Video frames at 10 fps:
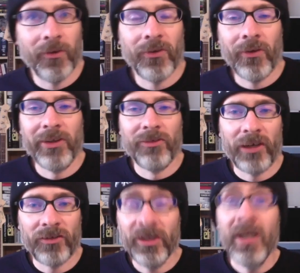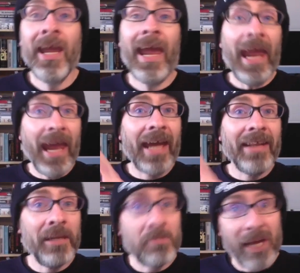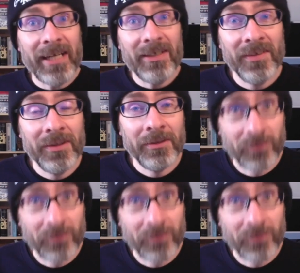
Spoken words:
aerosol injection, and they might,